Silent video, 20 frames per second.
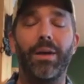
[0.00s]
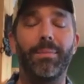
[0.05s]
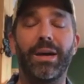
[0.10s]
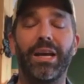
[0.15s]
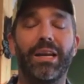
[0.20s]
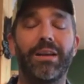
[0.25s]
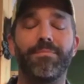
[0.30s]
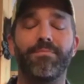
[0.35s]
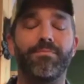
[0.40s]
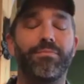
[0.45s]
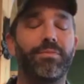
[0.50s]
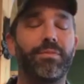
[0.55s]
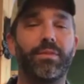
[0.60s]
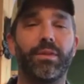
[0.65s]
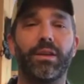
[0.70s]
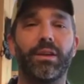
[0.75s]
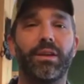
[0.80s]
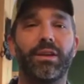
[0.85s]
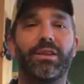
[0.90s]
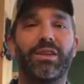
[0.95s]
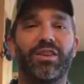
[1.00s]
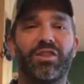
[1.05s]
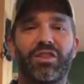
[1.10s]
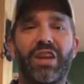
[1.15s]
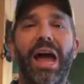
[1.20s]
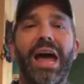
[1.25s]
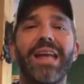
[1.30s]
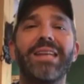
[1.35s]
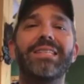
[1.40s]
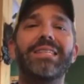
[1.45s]
I mean, it's a
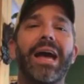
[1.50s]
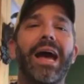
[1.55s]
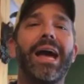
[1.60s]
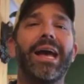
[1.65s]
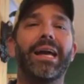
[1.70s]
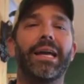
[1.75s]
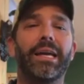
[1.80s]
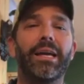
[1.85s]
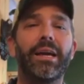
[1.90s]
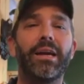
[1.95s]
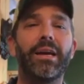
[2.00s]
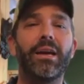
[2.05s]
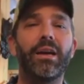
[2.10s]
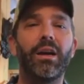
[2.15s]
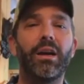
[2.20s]
sad day